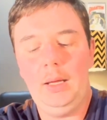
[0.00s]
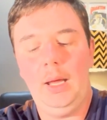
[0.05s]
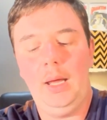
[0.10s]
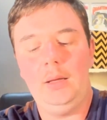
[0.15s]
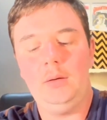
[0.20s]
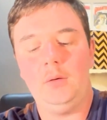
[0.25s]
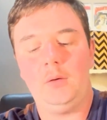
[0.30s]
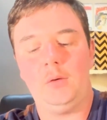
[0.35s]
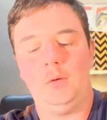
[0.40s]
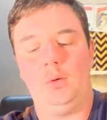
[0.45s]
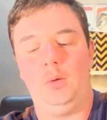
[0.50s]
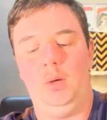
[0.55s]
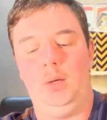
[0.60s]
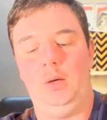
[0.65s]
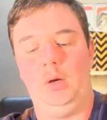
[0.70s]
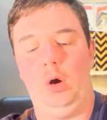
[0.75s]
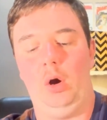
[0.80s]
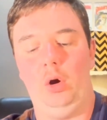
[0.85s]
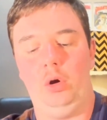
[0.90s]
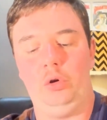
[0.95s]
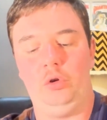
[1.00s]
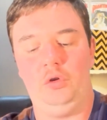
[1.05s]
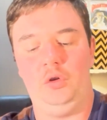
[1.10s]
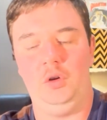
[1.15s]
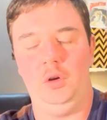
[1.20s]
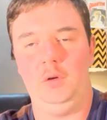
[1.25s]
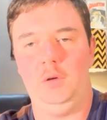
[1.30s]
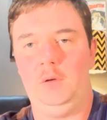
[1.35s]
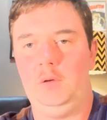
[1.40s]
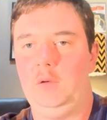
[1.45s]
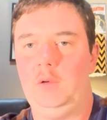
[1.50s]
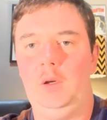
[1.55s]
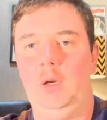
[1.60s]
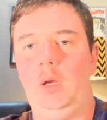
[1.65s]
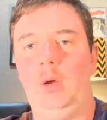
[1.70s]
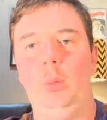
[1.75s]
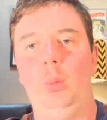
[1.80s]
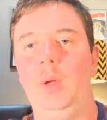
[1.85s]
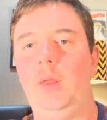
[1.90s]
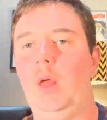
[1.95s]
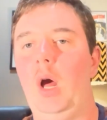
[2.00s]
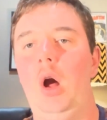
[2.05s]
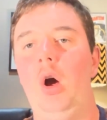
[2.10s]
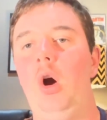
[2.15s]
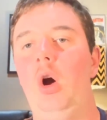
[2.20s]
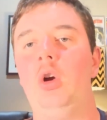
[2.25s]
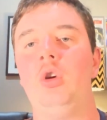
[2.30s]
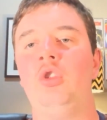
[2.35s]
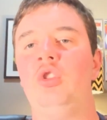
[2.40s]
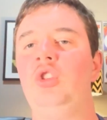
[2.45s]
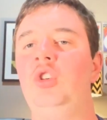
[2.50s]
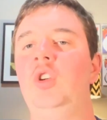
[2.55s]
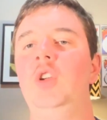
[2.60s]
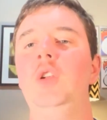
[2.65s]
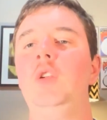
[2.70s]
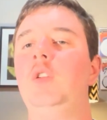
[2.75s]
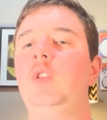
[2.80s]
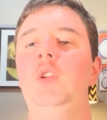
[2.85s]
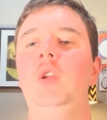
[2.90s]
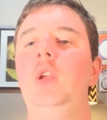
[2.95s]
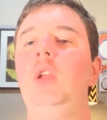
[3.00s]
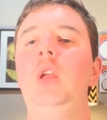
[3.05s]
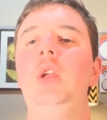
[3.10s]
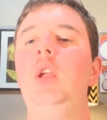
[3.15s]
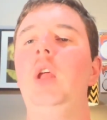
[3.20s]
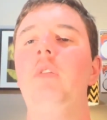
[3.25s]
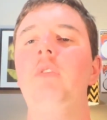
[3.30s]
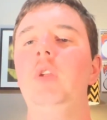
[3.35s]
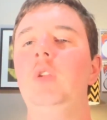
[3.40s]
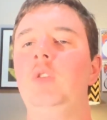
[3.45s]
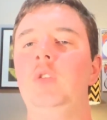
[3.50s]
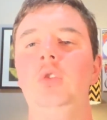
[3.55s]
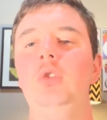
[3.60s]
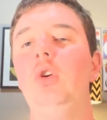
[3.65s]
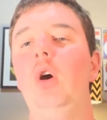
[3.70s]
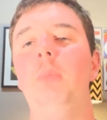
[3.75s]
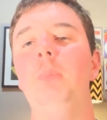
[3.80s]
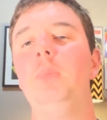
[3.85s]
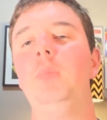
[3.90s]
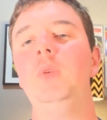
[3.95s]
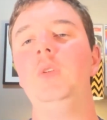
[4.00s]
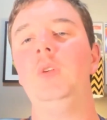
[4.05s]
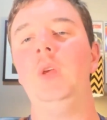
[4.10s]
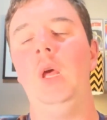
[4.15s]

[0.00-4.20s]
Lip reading: entering Auction City, where the Auction City never stops.